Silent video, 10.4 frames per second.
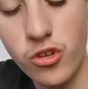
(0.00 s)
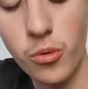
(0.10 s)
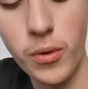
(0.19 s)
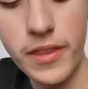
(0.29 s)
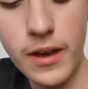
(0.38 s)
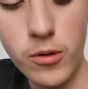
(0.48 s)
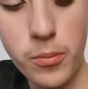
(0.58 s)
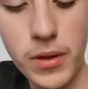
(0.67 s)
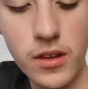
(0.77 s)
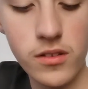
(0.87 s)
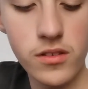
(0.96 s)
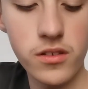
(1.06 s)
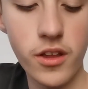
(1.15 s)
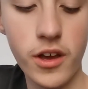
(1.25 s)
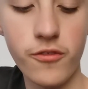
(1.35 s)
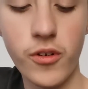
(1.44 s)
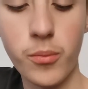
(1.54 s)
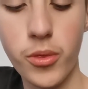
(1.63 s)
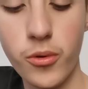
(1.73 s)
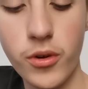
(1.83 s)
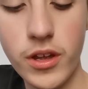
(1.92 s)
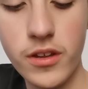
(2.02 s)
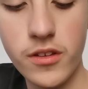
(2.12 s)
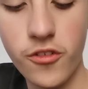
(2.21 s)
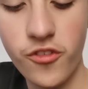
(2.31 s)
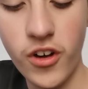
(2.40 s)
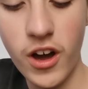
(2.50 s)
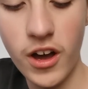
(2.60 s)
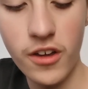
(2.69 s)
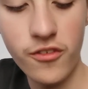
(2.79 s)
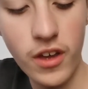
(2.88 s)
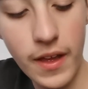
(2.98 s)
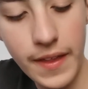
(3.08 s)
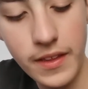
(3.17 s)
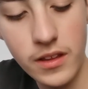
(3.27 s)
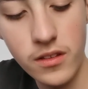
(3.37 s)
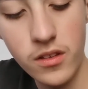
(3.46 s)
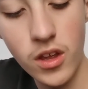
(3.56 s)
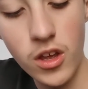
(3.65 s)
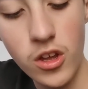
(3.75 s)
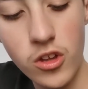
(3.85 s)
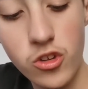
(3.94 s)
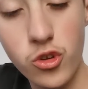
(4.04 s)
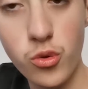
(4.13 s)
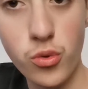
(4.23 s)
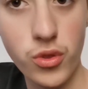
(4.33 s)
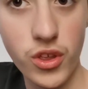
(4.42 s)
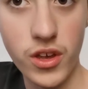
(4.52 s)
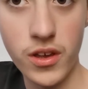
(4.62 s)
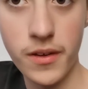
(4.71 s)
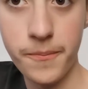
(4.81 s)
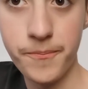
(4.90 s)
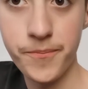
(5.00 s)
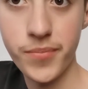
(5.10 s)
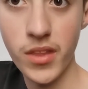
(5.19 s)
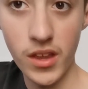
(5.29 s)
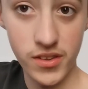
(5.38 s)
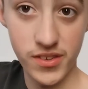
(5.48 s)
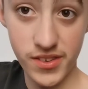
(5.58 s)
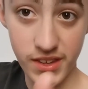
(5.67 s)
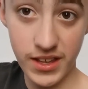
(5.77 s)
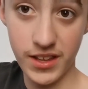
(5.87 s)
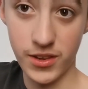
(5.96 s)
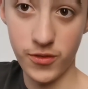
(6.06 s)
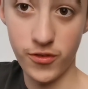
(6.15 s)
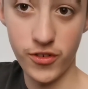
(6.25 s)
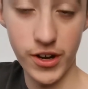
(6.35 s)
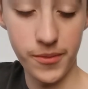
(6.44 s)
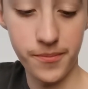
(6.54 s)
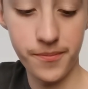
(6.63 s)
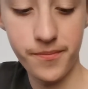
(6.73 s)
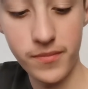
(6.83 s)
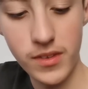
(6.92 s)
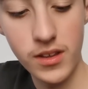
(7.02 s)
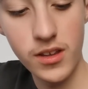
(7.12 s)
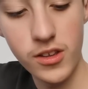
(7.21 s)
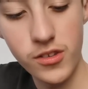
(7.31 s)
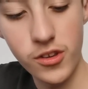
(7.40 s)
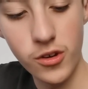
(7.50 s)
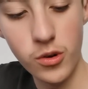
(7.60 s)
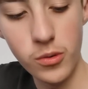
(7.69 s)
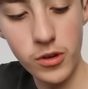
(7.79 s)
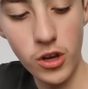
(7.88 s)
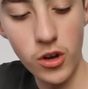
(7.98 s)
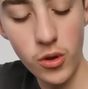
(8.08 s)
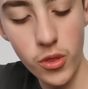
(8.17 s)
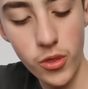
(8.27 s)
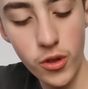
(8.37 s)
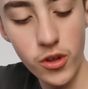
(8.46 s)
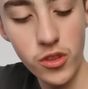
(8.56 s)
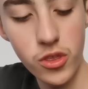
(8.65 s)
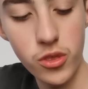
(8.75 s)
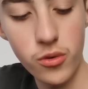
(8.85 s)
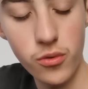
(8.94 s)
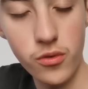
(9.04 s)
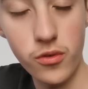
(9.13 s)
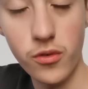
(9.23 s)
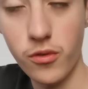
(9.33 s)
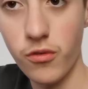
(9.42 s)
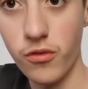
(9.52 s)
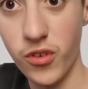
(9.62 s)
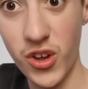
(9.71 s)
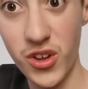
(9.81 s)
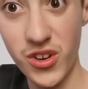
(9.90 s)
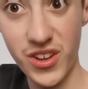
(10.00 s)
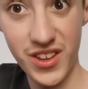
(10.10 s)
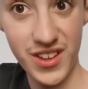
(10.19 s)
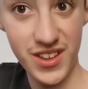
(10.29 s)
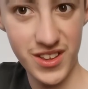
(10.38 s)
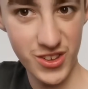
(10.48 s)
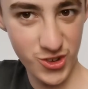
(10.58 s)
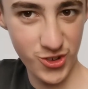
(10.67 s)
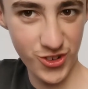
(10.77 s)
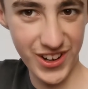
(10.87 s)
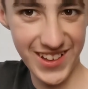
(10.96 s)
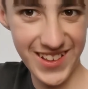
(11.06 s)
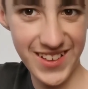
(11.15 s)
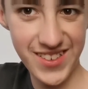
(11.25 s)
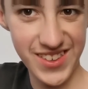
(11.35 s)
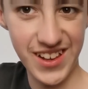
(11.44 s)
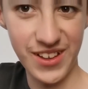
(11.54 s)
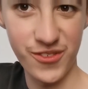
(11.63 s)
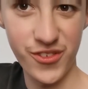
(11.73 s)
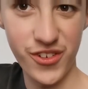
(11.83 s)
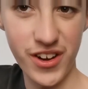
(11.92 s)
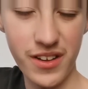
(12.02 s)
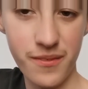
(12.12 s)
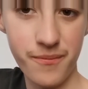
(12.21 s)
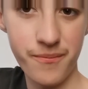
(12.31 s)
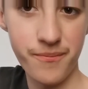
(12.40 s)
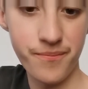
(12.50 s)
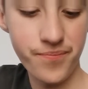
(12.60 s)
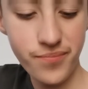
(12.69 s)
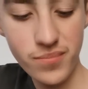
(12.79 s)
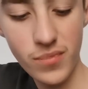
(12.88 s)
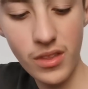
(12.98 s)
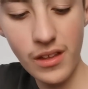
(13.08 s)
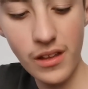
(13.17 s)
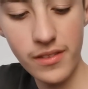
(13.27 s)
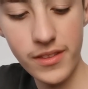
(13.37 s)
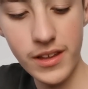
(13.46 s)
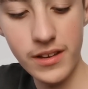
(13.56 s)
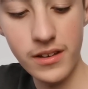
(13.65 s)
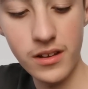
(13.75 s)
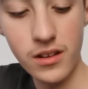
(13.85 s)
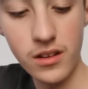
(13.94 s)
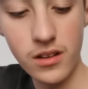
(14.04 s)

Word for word: So what that would be is slide from 3 to 5 and then to the second fret. So we'll go third, th third string, second fret, then